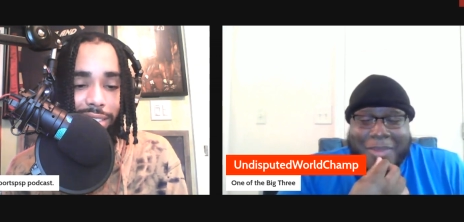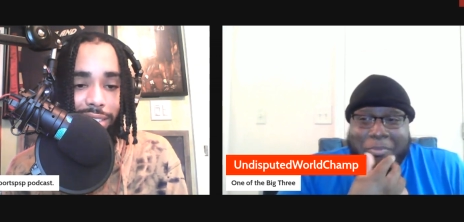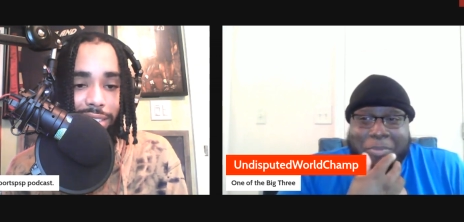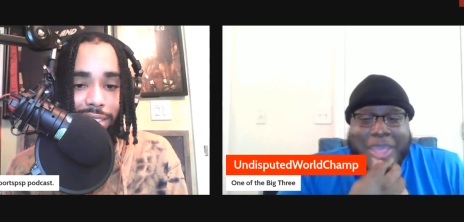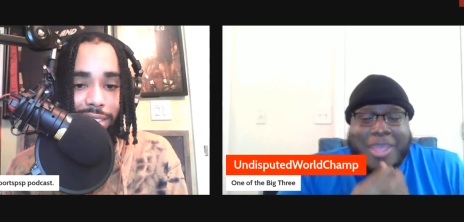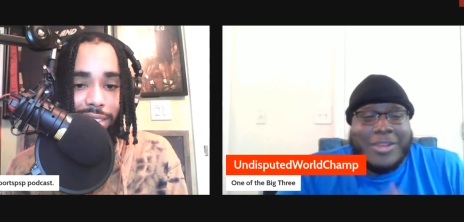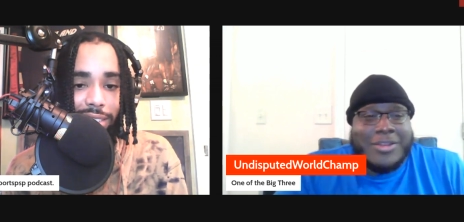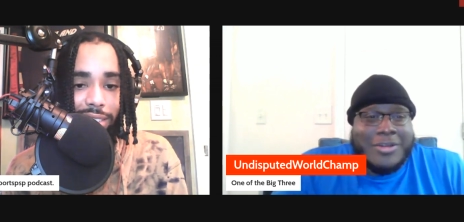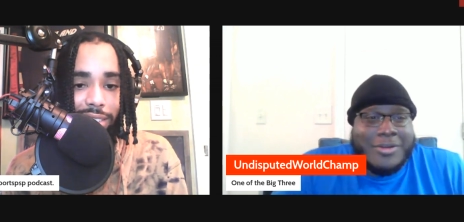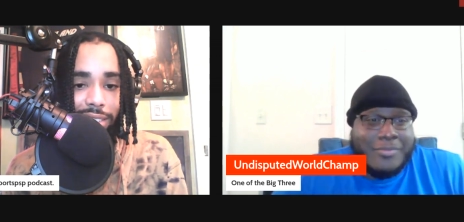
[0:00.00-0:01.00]
Speaker 1: man,
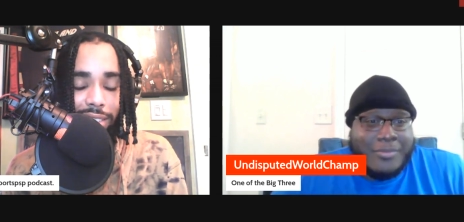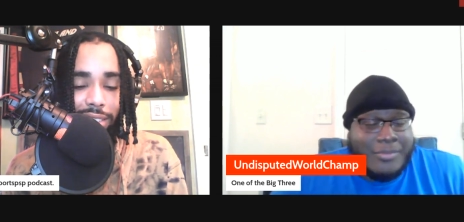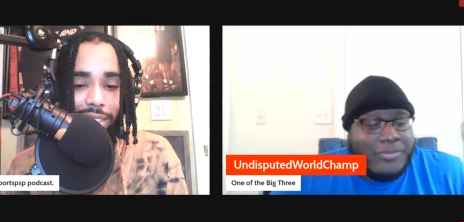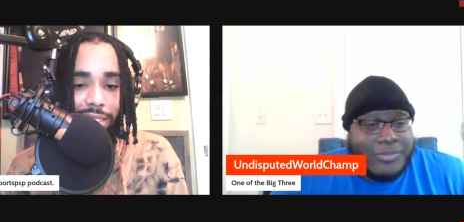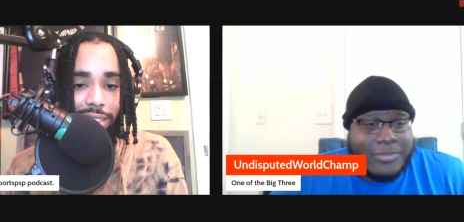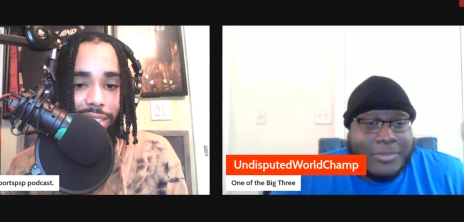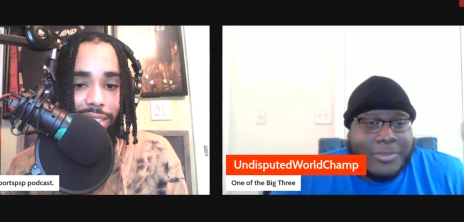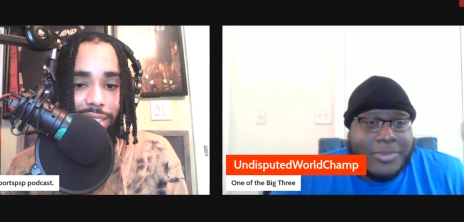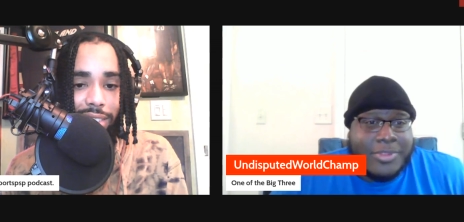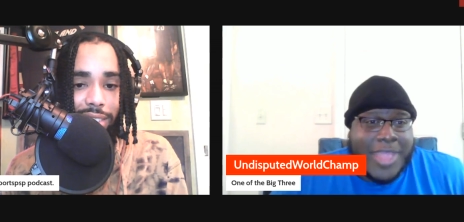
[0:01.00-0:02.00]
look,
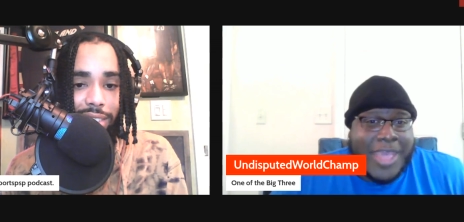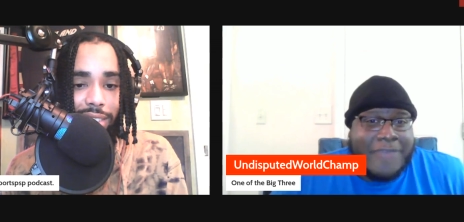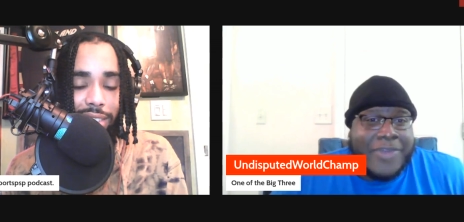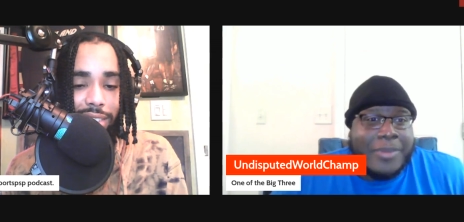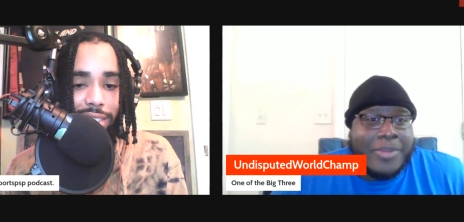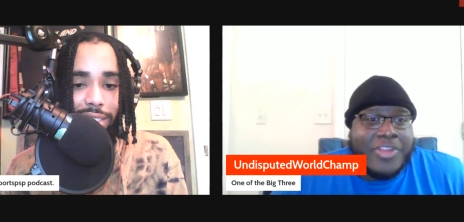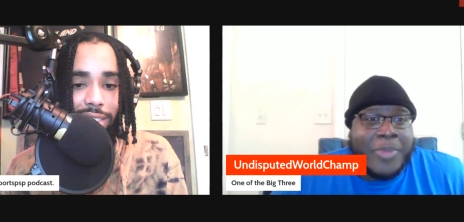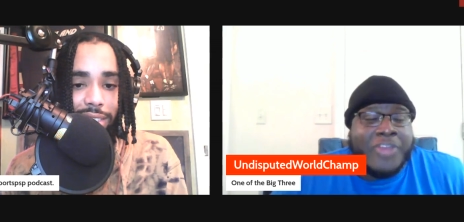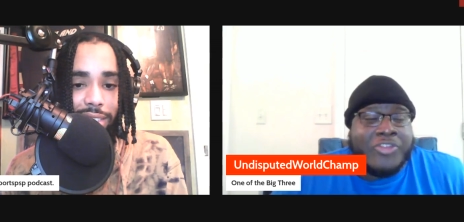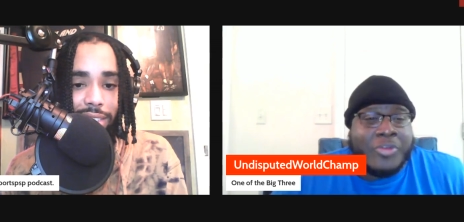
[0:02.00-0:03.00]
that family
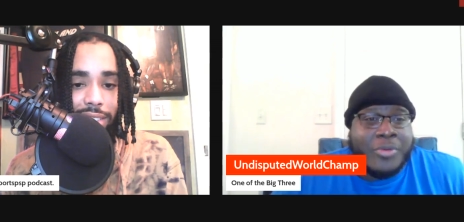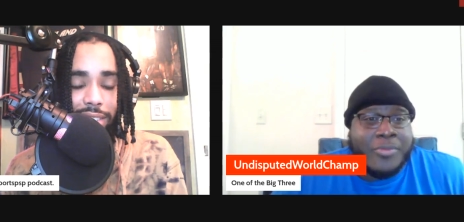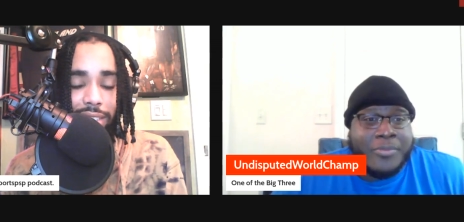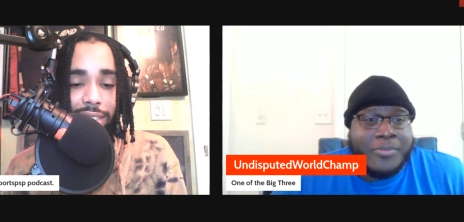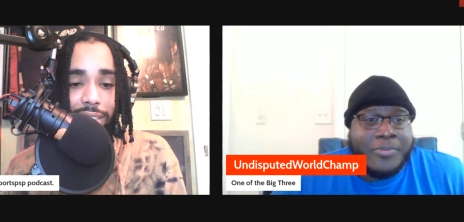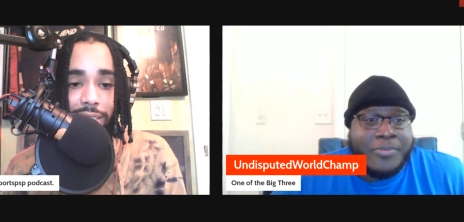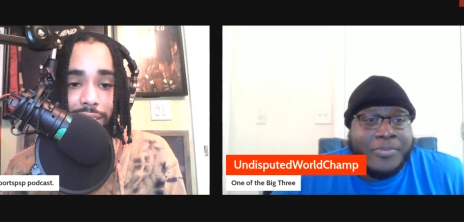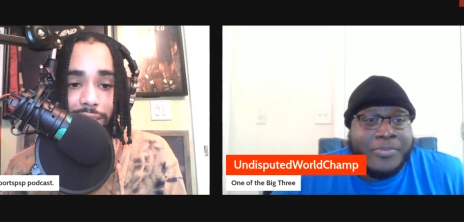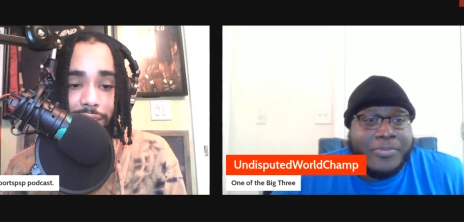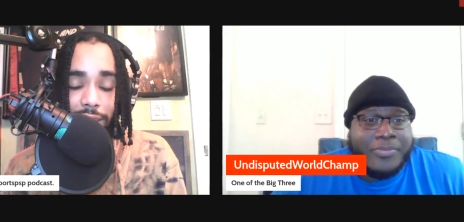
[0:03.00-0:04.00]
special.
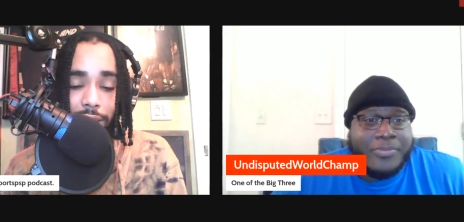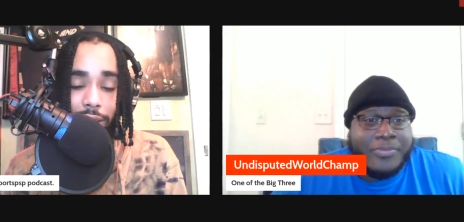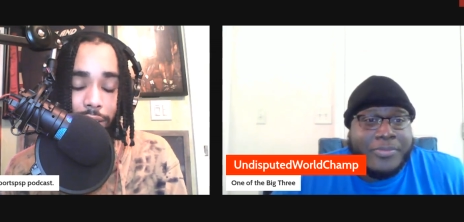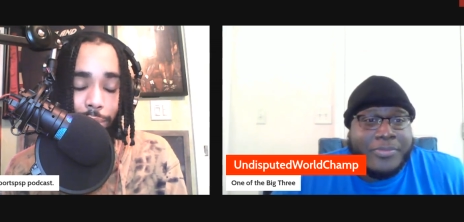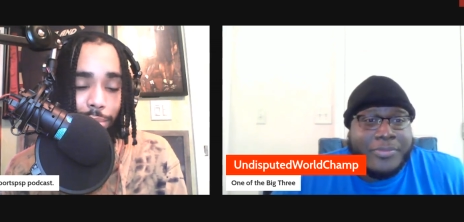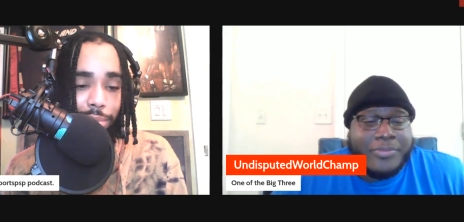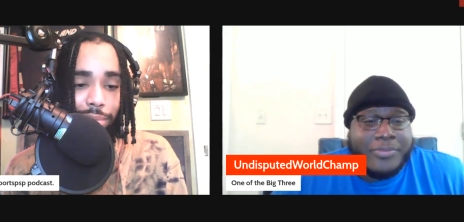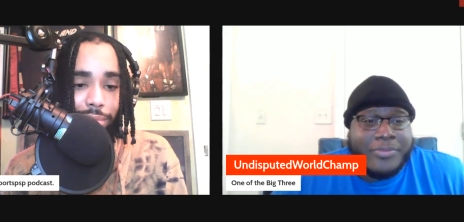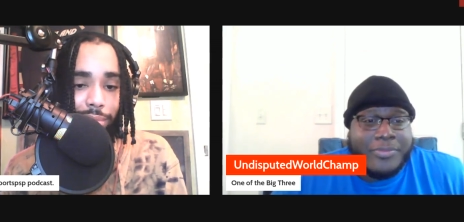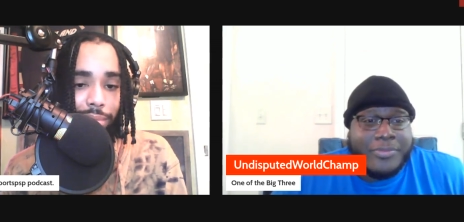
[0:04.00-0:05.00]
They are.
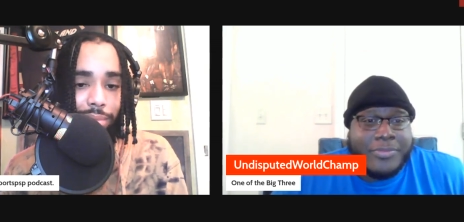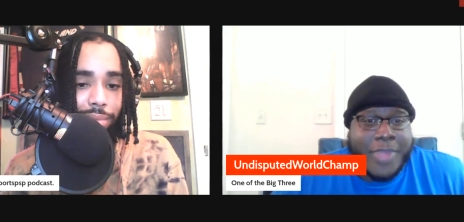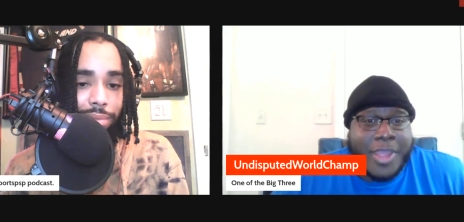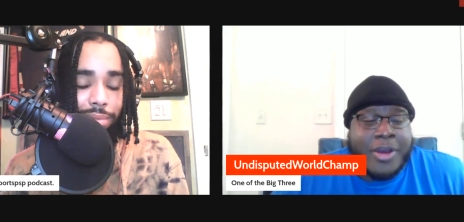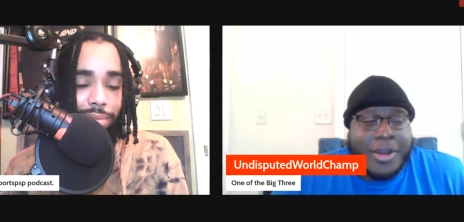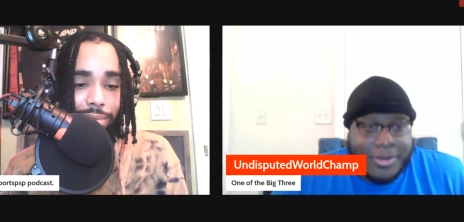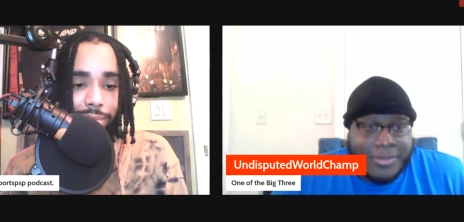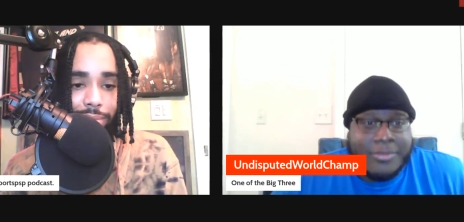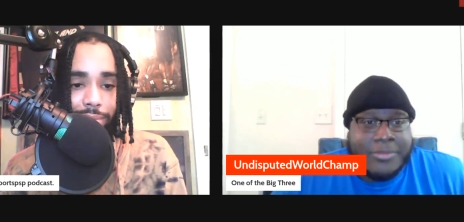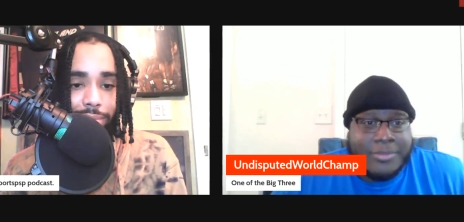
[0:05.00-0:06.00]
They are.
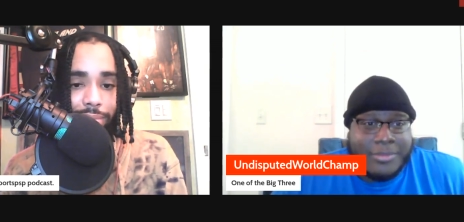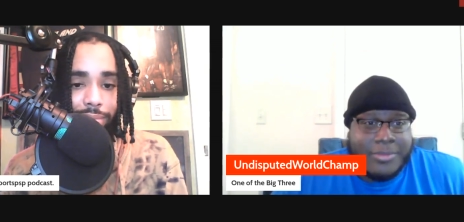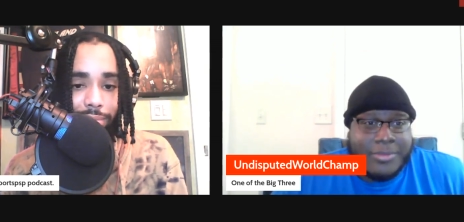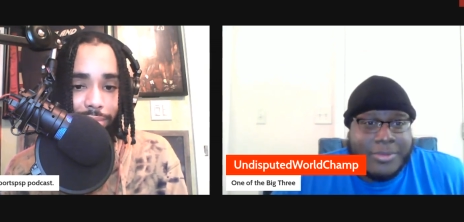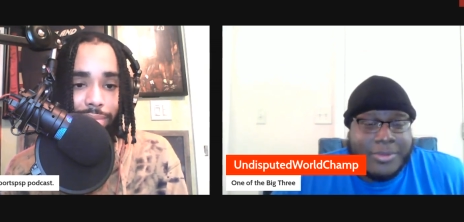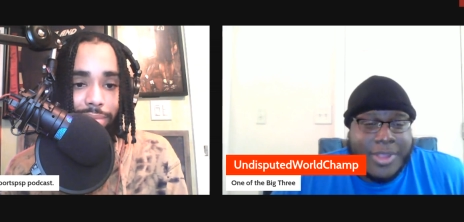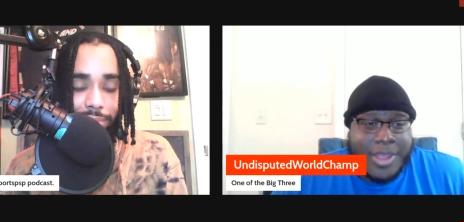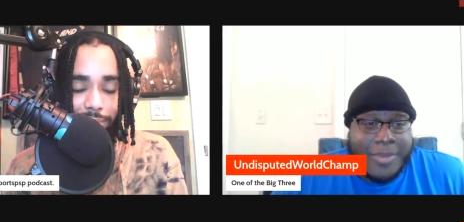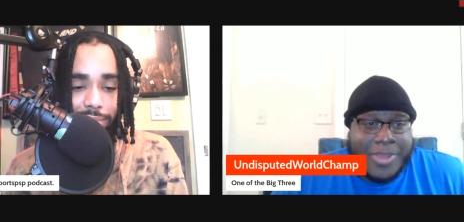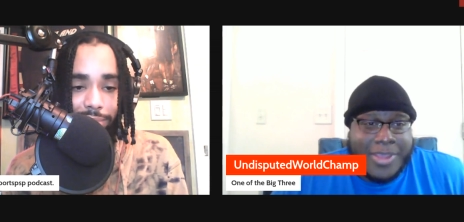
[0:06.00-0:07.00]

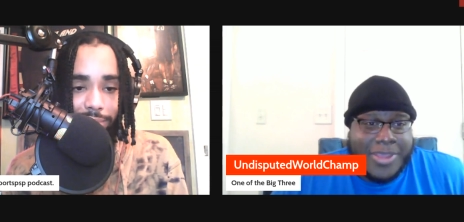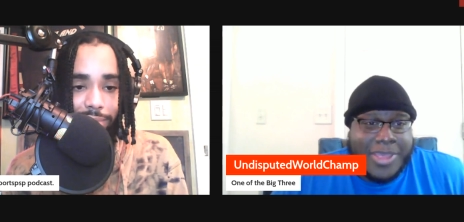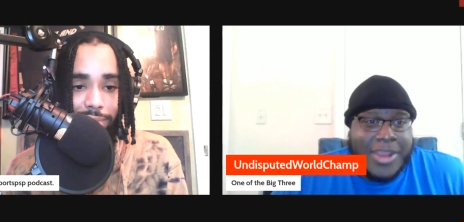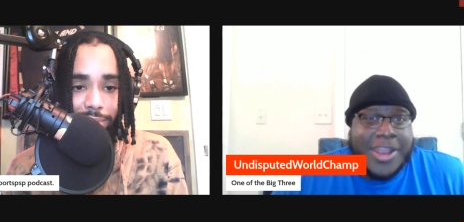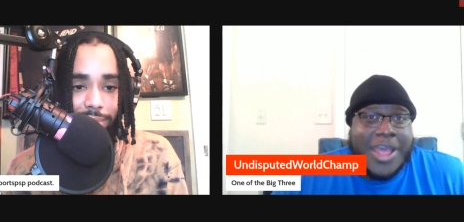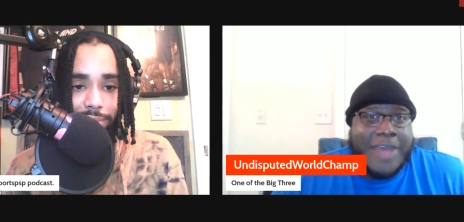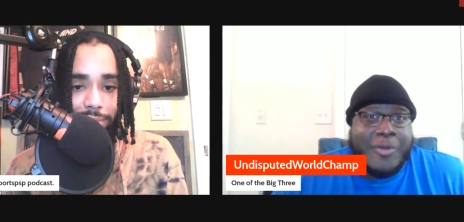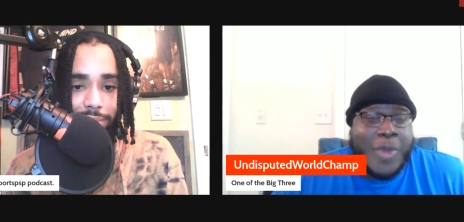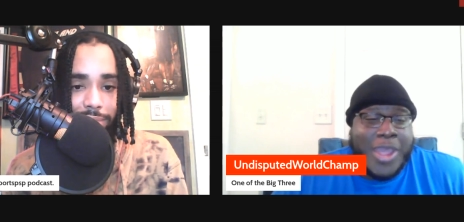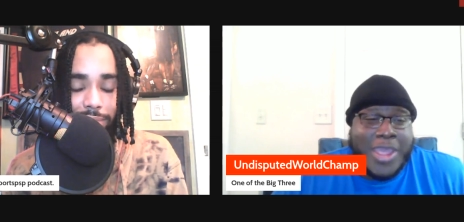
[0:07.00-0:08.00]
I mean, Keenen
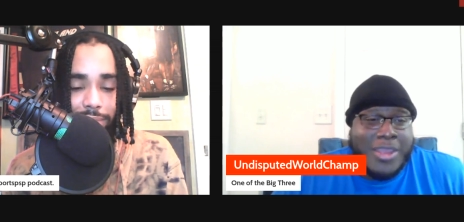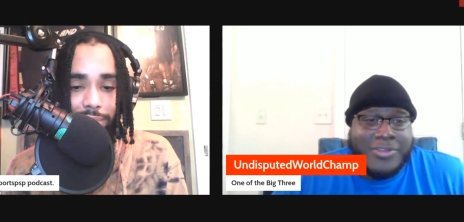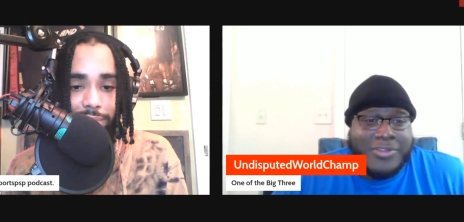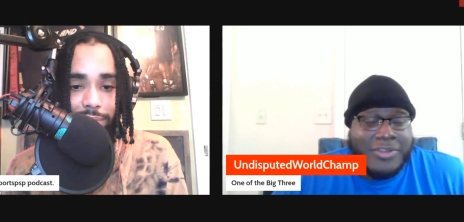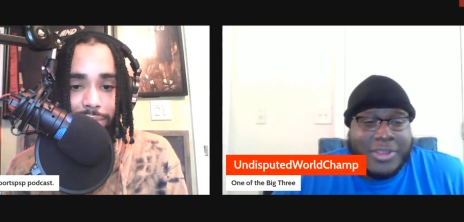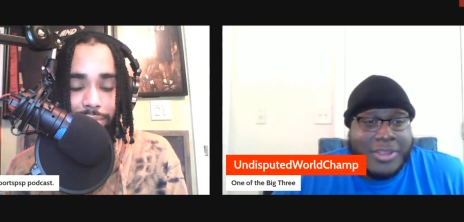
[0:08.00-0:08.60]
Ivory Wayans